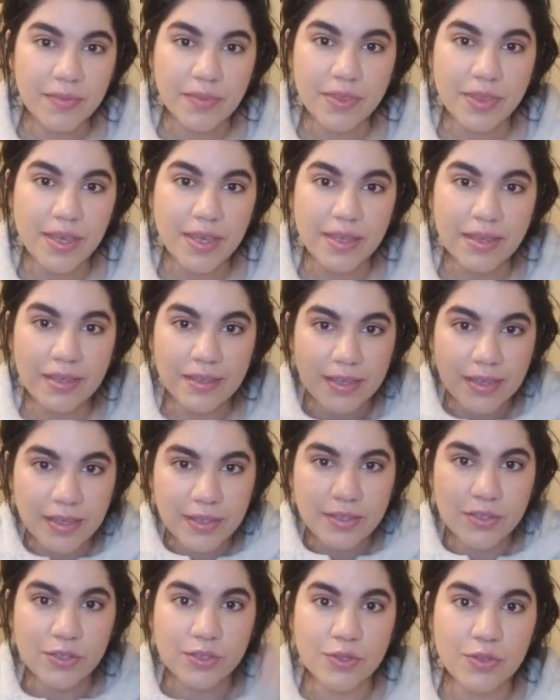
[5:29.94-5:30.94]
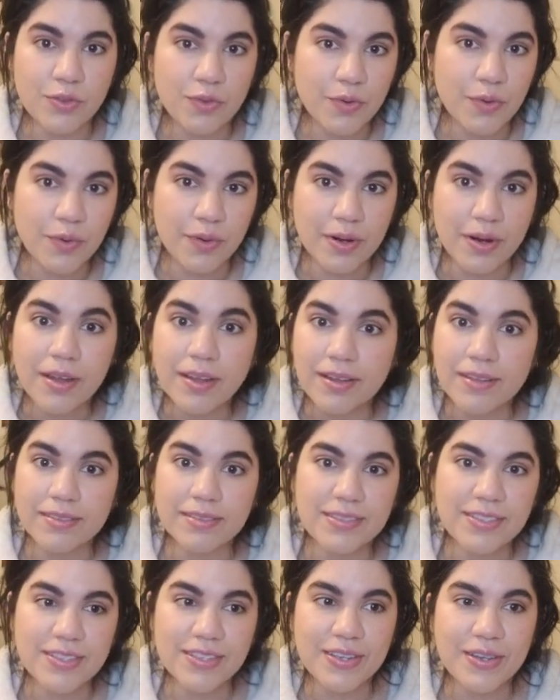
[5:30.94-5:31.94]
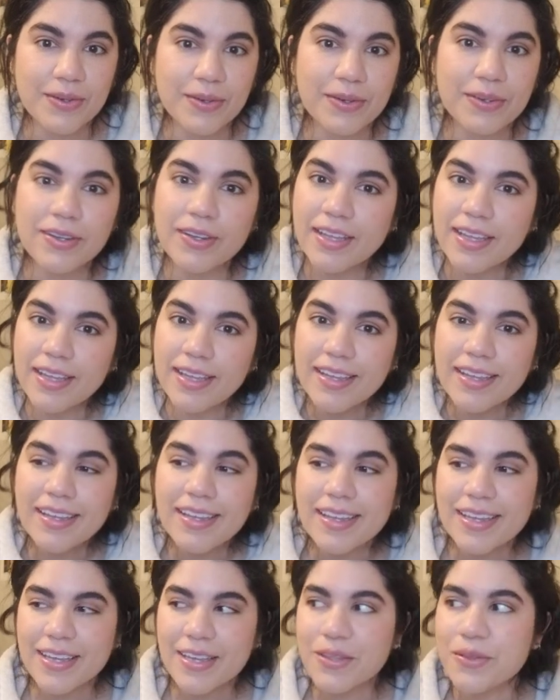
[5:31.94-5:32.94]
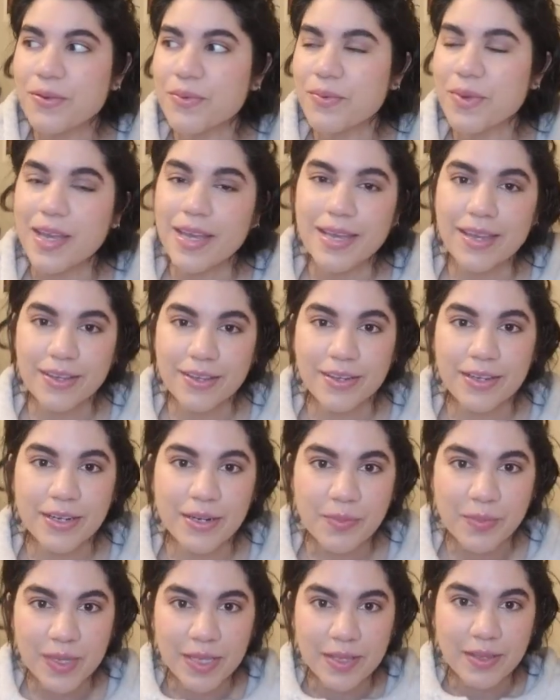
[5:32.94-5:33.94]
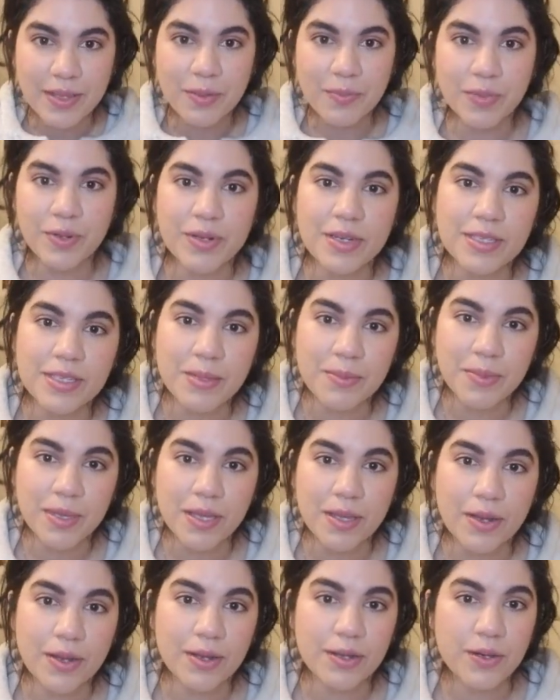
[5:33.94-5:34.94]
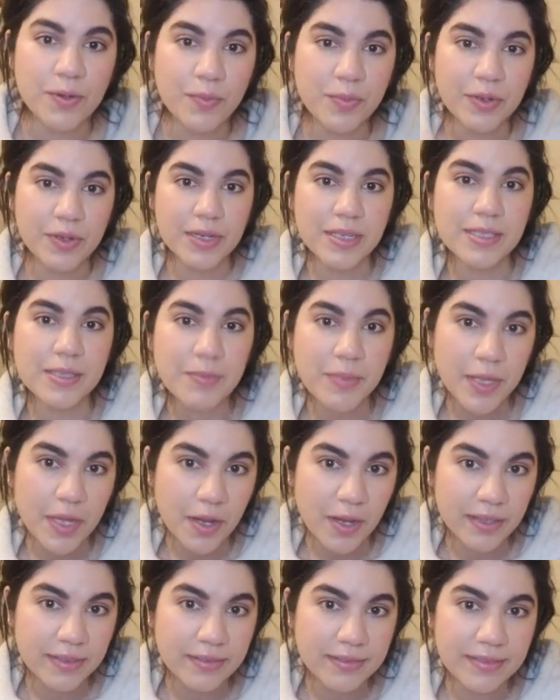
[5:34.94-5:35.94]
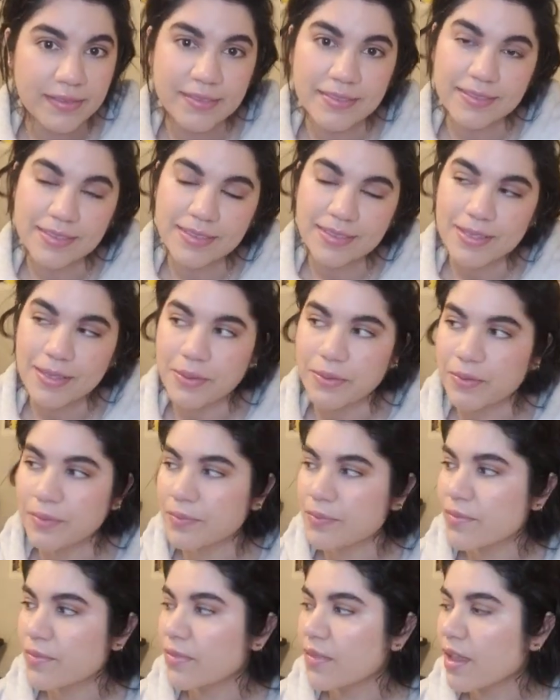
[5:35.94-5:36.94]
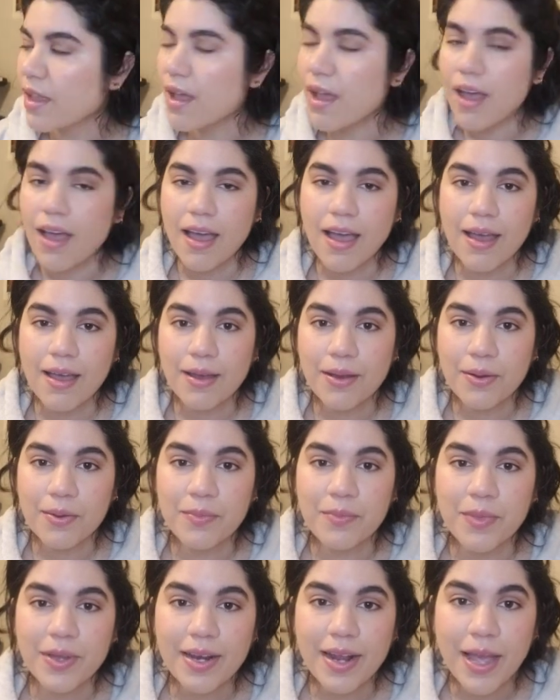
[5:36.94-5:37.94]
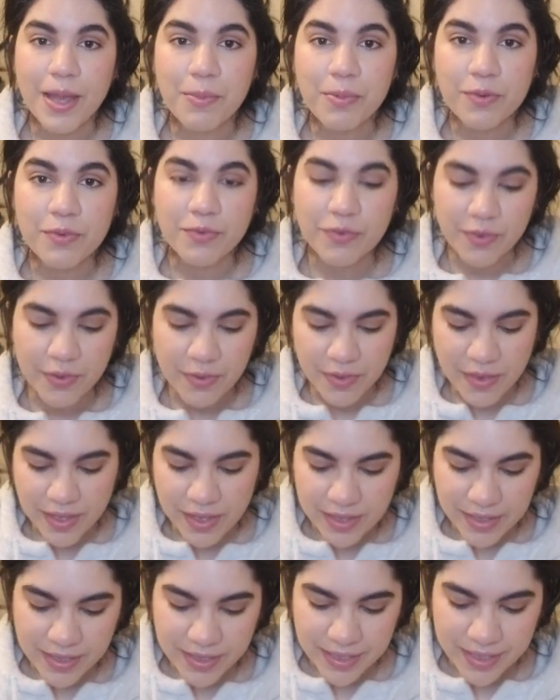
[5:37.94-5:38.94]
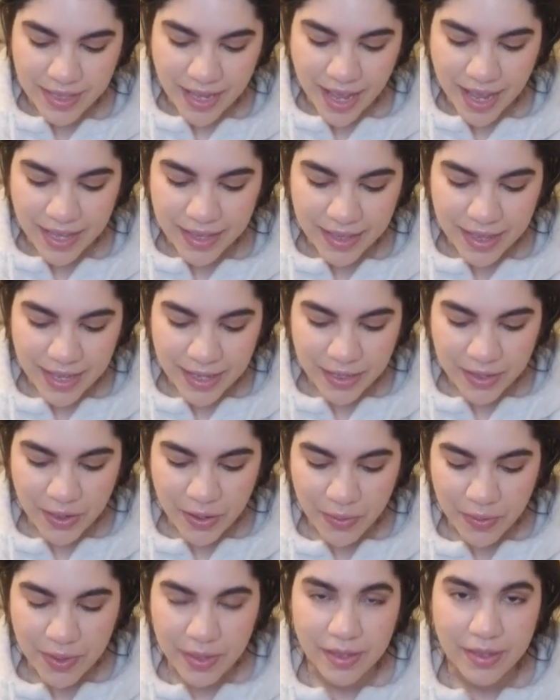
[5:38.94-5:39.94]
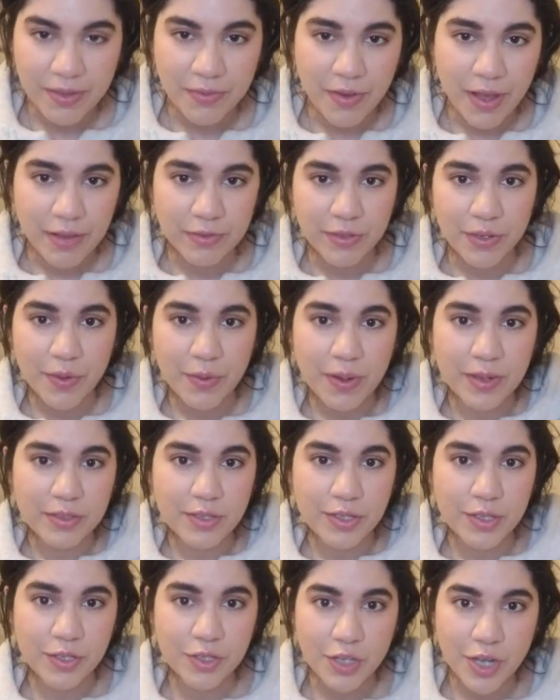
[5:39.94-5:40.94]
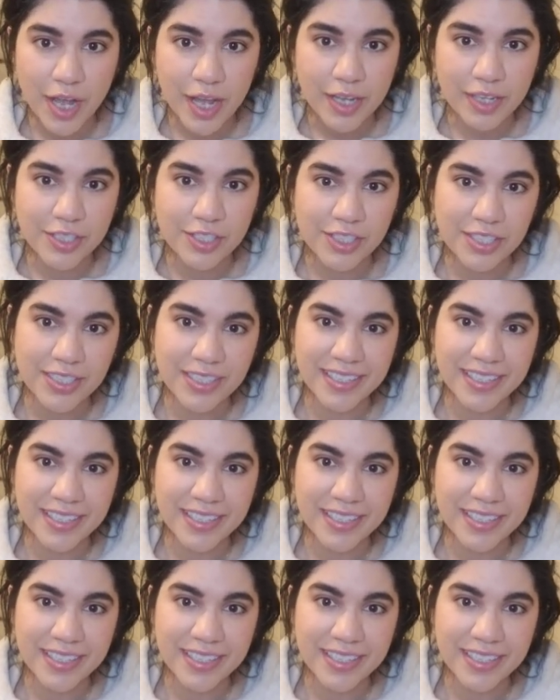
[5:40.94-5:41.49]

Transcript: thing. Like I just throw it on. So either way, you're gonna be like putting something on or putting something on. So. Um, but I prefer this. I like going if I have to go out to the trash.